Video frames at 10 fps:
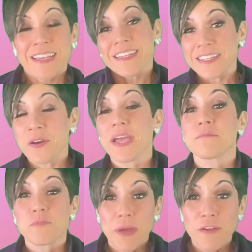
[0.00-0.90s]
You know,
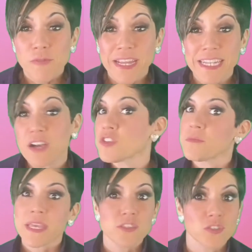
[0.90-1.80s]
and right now you
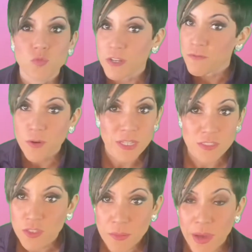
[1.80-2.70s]
may just want to focus
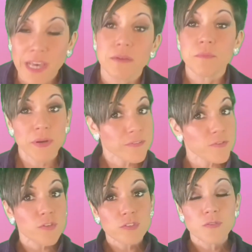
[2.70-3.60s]
on the bottom, but
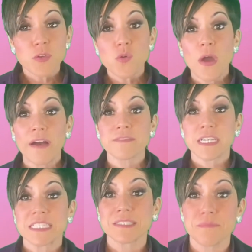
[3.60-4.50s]
for those of you who have
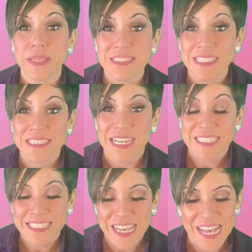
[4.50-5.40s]
done some basic
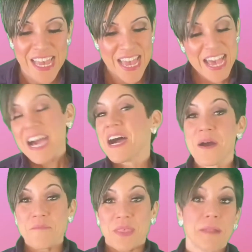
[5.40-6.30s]
salsa,
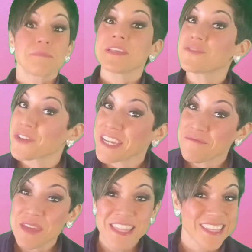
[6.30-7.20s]
and please forgive
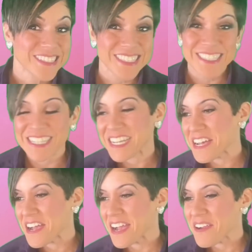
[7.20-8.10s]
me, this is,
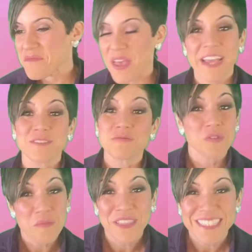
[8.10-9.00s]
I don't
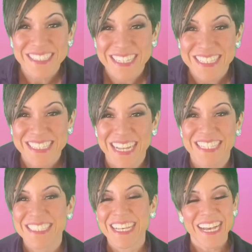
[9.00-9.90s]
normally teach
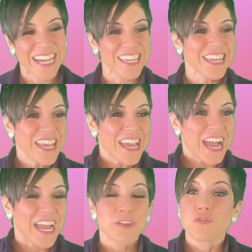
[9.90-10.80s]
salsa.
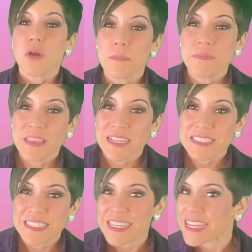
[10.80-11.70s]
I grew up
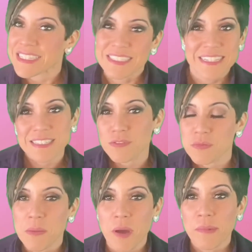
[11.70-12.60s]
dancing kind of salsa with
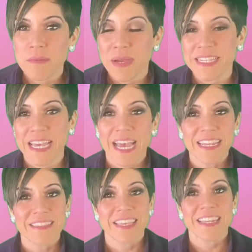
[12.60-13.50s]
my mom and my
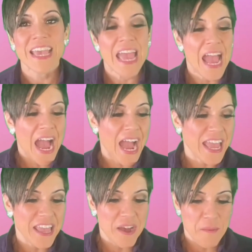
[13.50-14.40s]
dad, and then
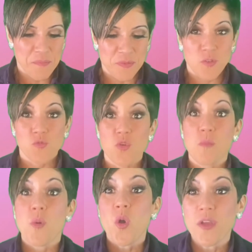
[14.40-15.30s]
I grew
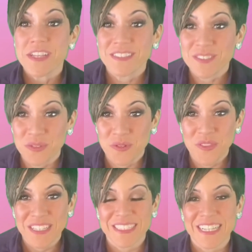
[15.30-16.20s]
more into
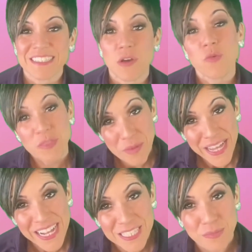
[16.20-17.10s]
the salsa with my
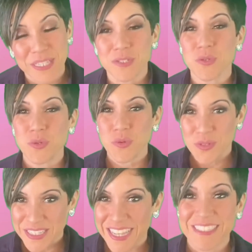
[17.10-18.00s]
husband,
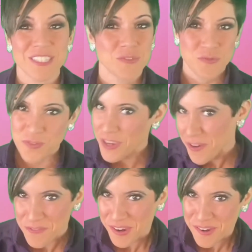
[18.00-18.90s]
who dances
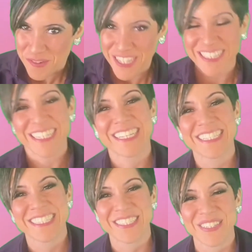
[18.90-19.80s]
very, very well.
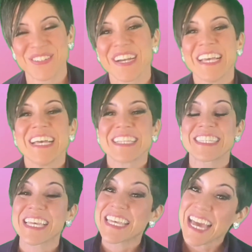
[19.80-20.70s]
And so
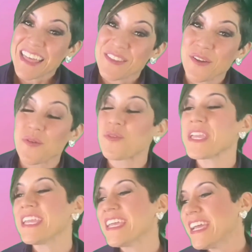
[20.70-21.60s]
together
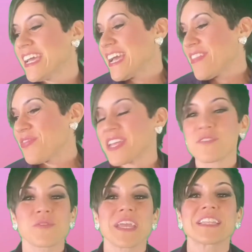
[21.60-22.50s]
we then
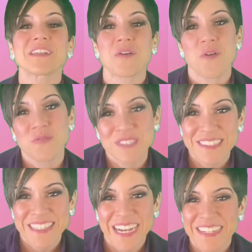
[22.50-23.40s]
created our own
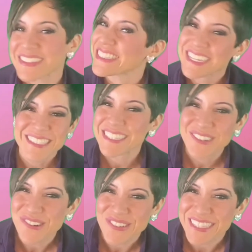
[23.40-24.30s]
style, and that's the
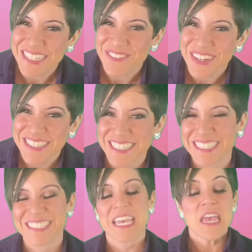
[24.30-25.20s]
cool thing about
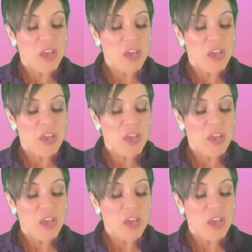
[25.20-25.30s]
this.